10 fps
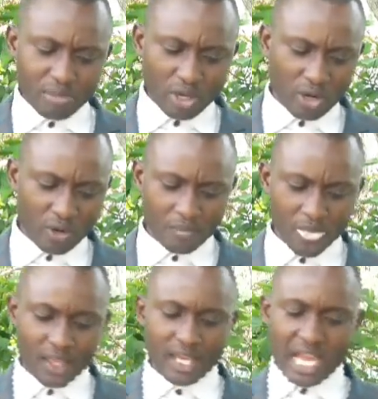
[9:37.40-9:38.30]
and
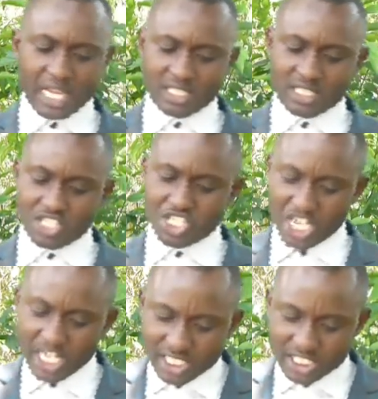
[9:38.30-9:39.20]
dejected
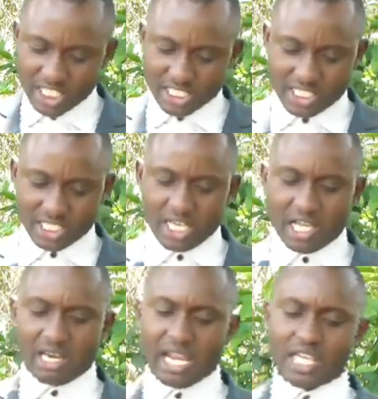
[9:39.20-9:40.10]
like
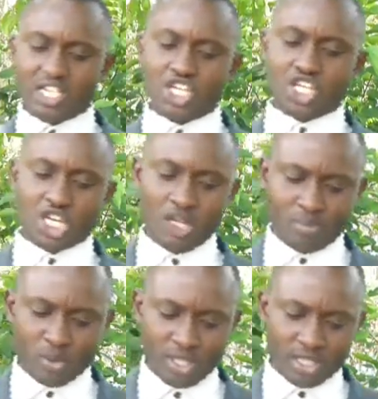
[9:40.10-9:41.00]
sheep
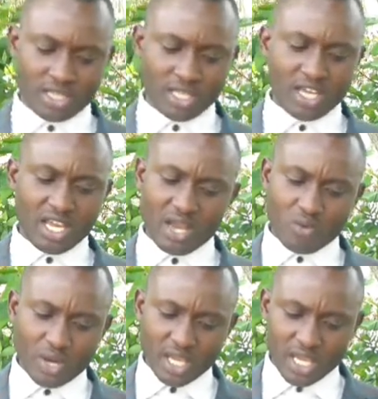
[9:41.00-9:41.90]

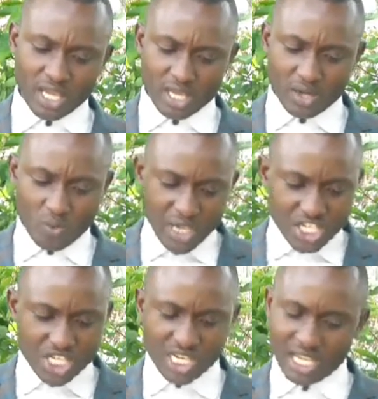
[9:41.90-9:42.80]
which have
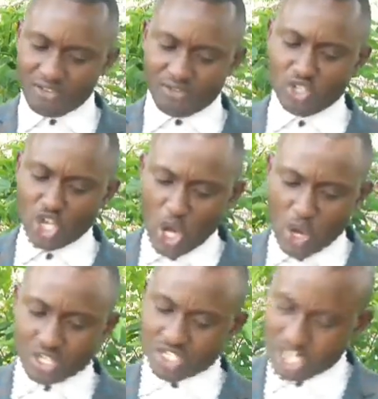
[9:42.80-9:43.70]
no shepherd.
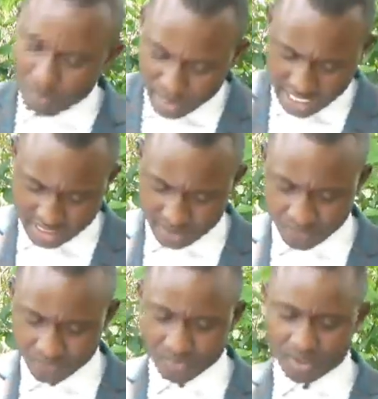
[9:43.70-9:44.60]
Then
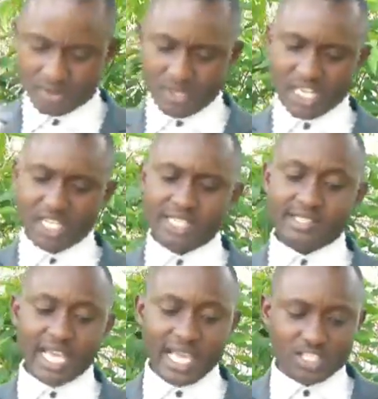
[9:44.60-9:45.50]
he said
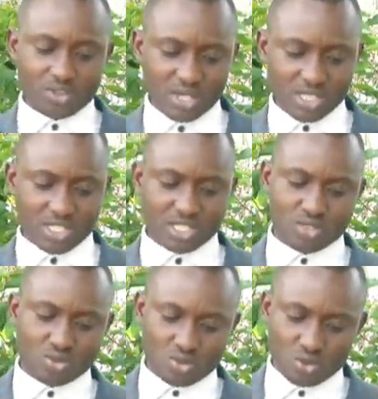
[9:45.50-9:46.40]
to the
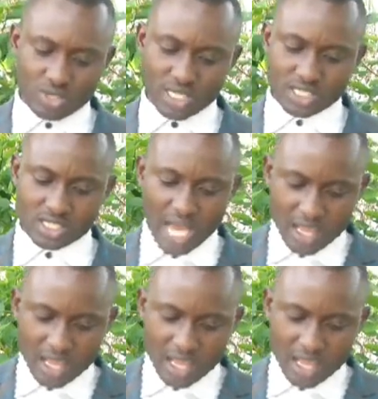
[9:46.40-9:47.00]
disciples,